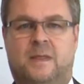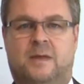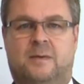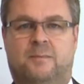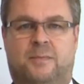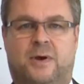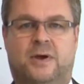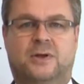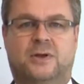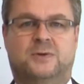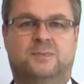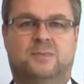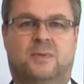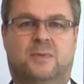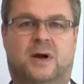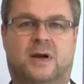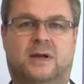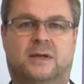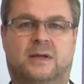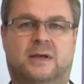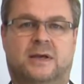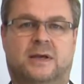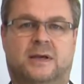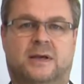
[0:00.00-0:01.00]

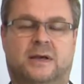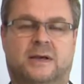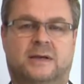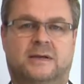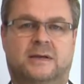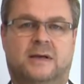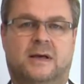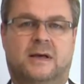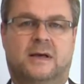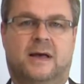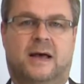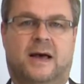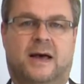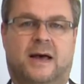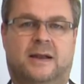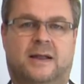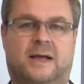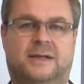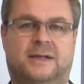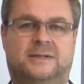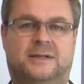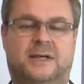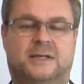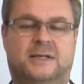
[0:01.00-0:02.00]
benchmarking and
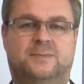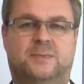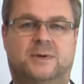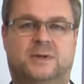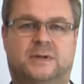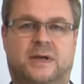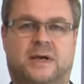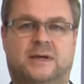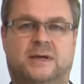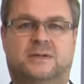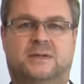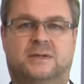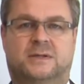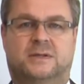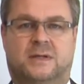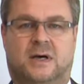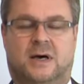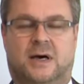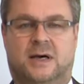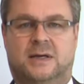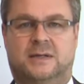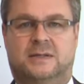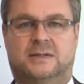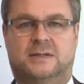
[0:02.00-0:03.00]
assessment
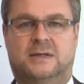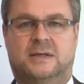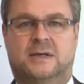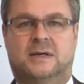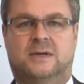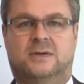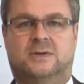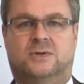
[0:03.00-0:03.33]
exercise.